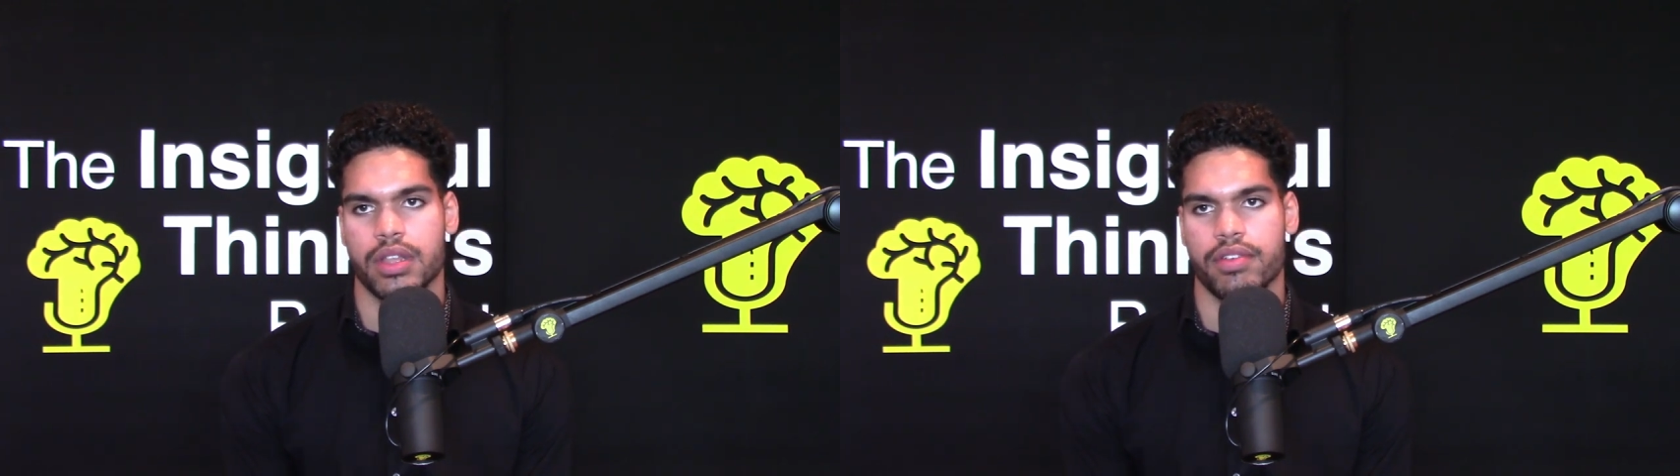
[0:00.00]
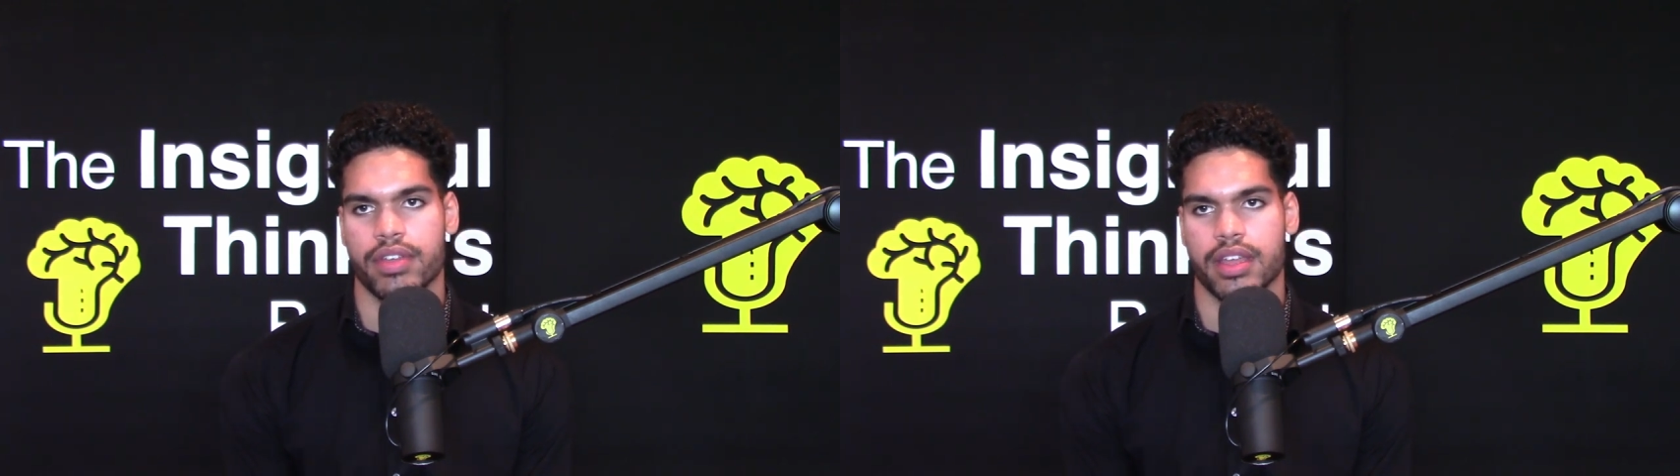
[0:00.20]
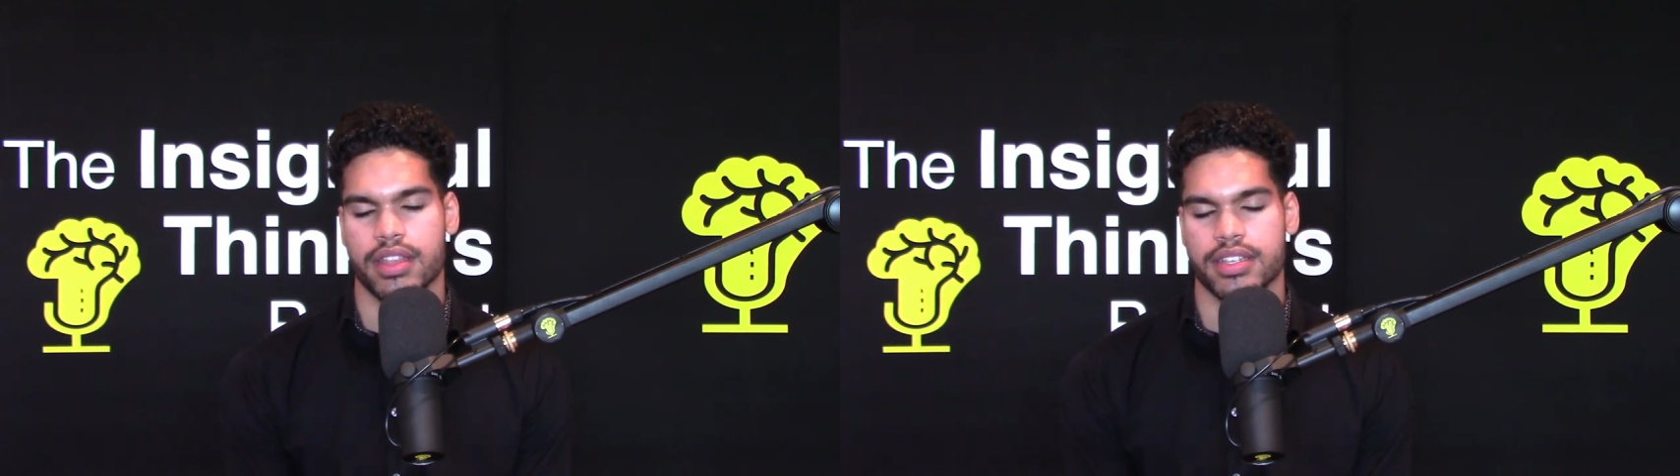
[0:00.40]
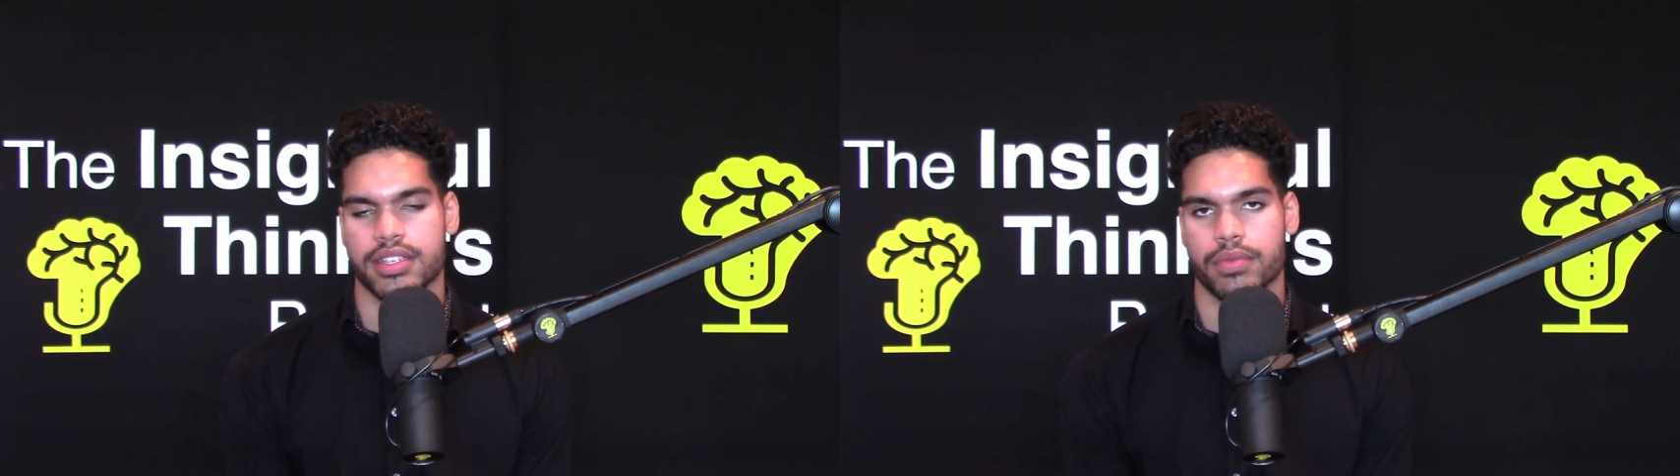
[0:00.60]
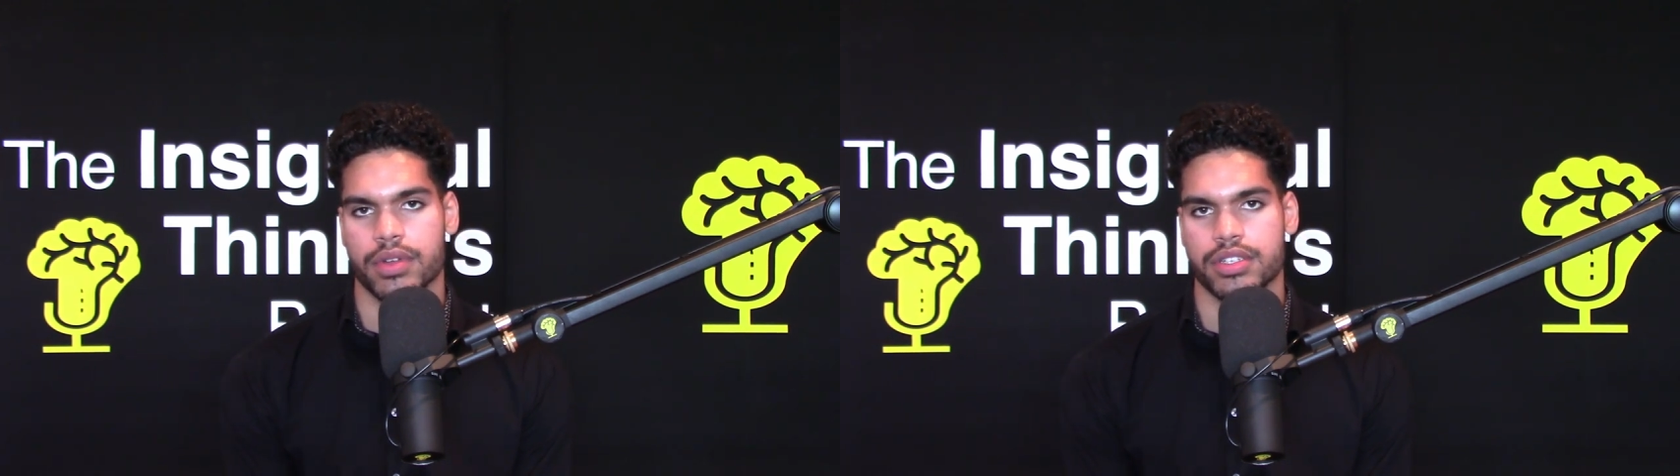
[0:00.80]
living in this
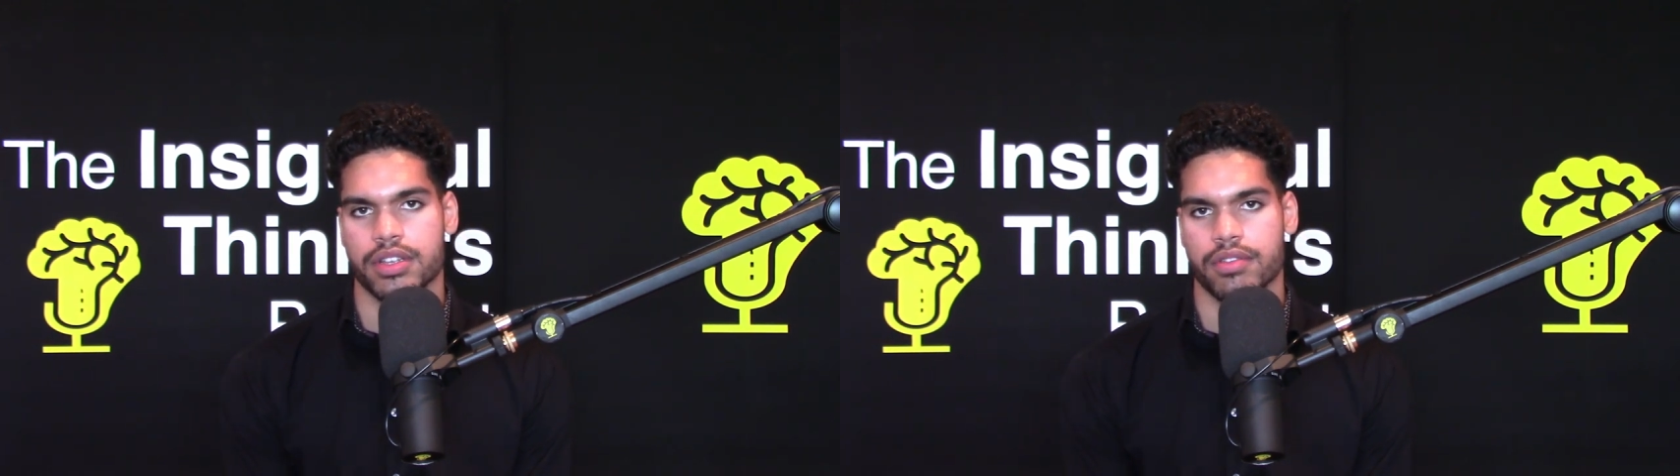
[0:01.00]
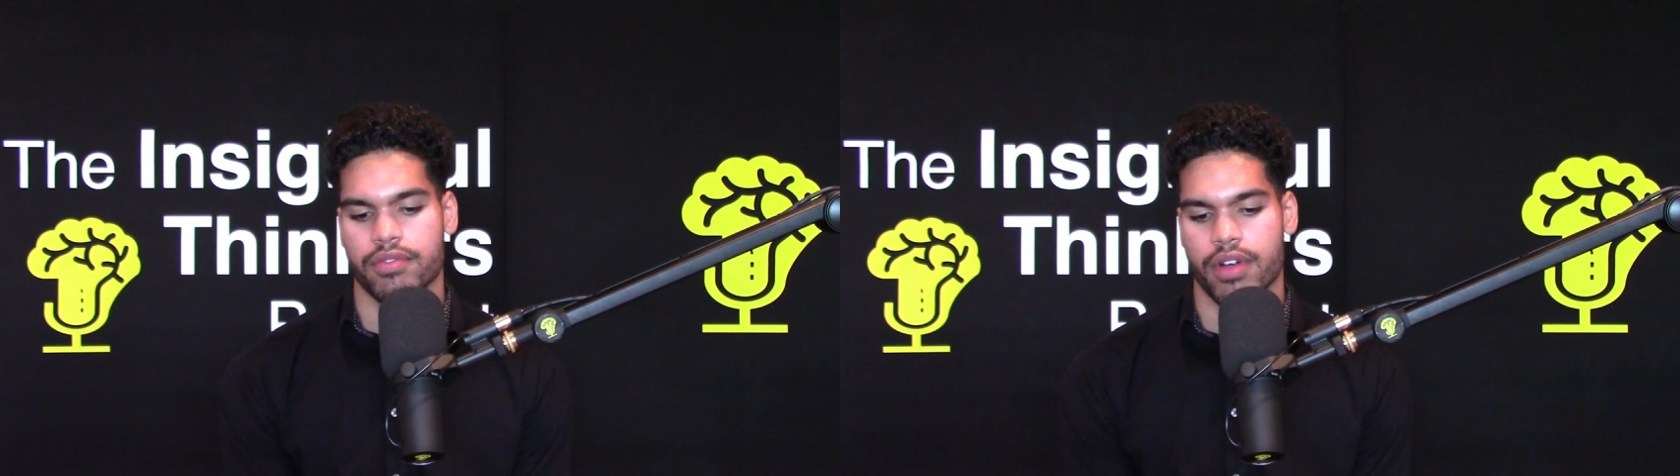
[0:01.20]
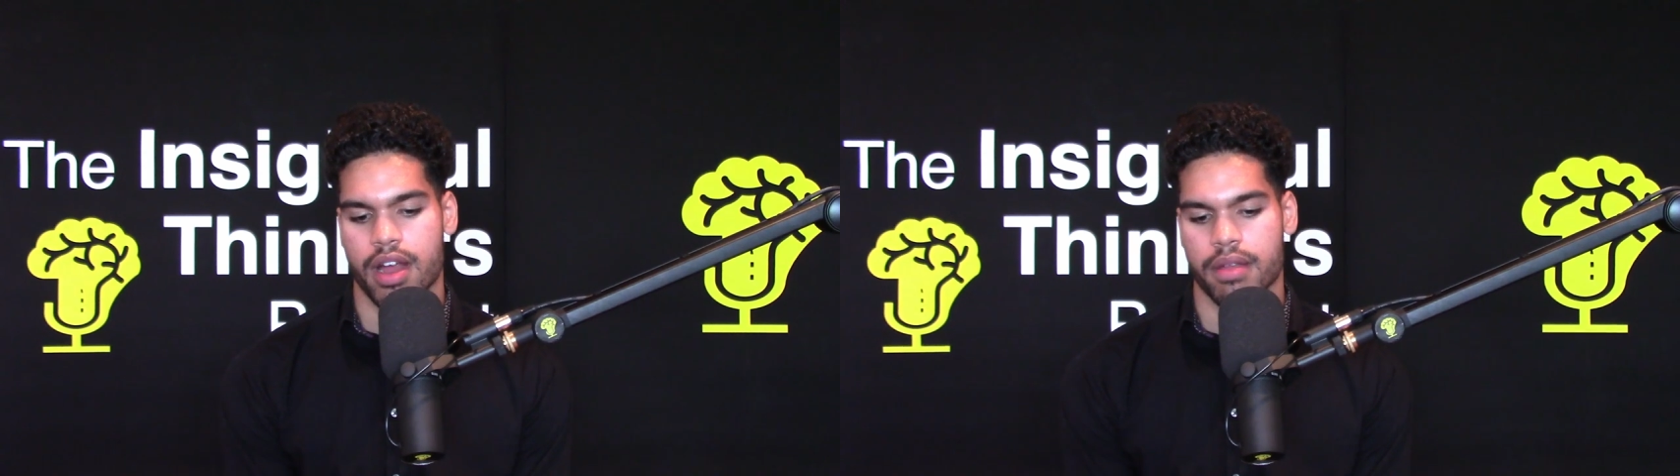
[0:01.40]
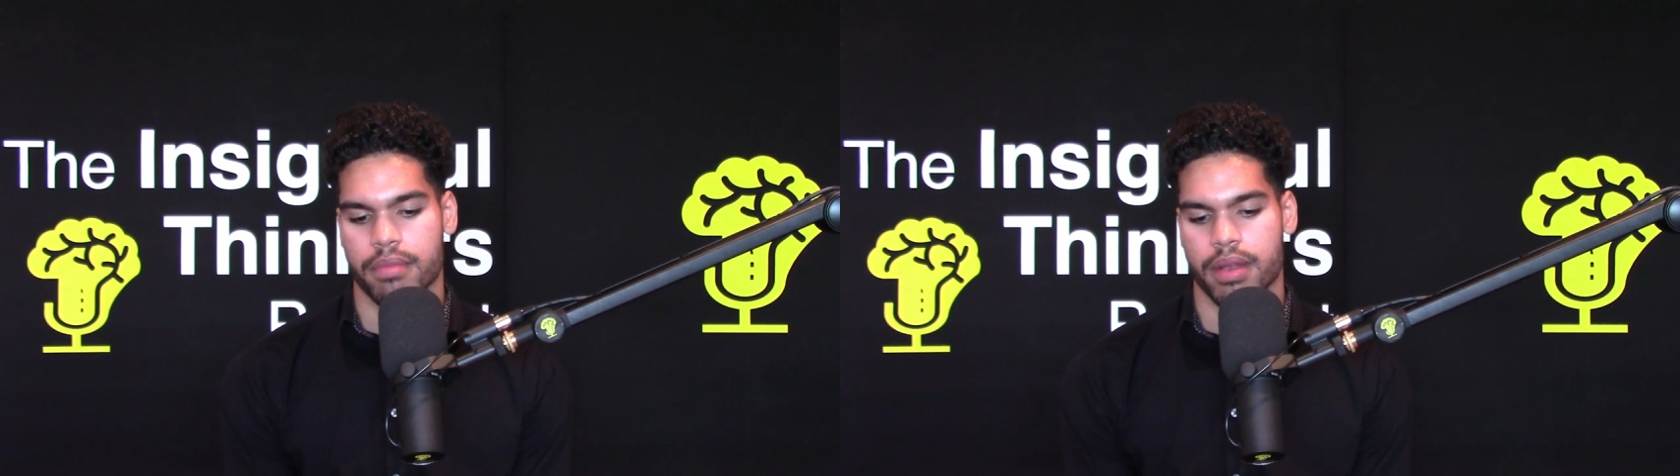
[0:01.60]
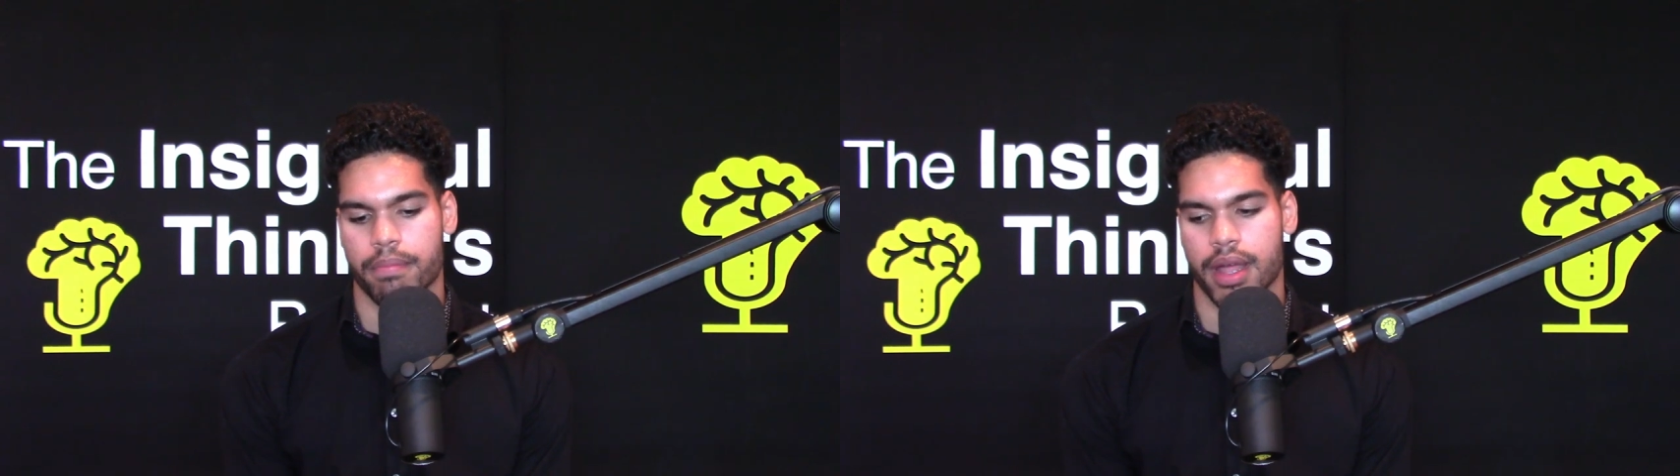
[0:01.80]
enriched
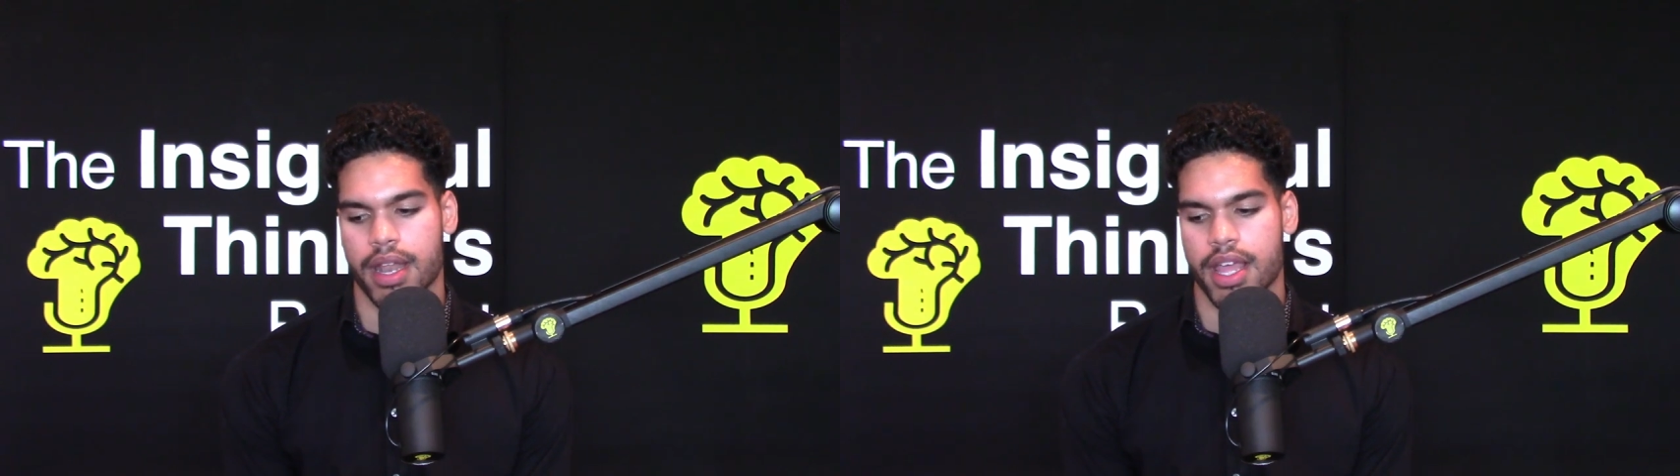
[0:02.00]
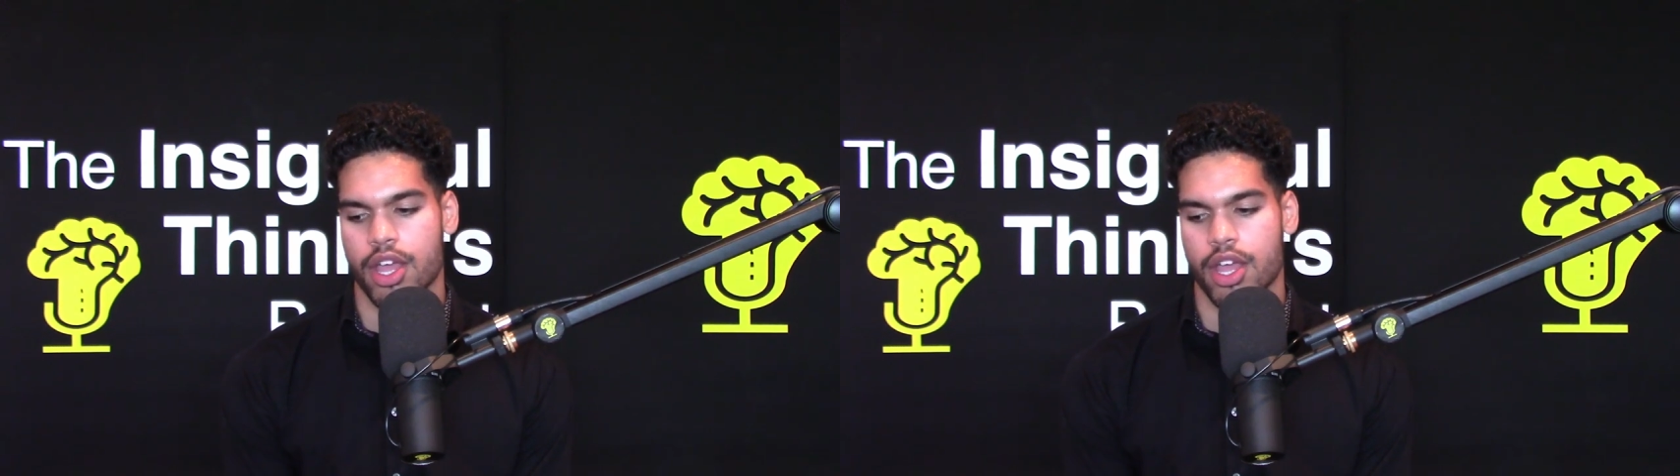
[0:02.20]
environment, but